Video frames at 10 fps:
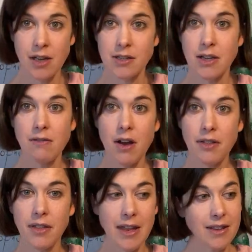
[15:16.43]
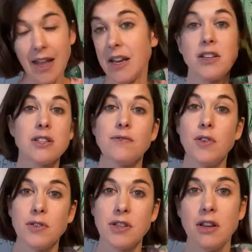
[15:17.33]
so rather than let it just
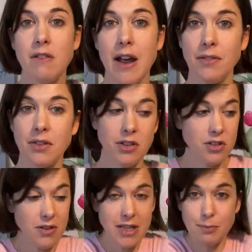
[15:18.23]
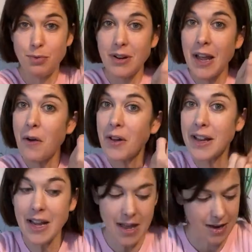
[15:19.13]
fall to the ground, the trees bring it all in
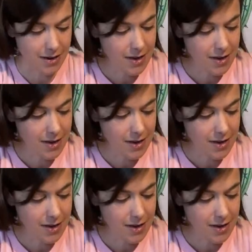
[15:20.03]
again.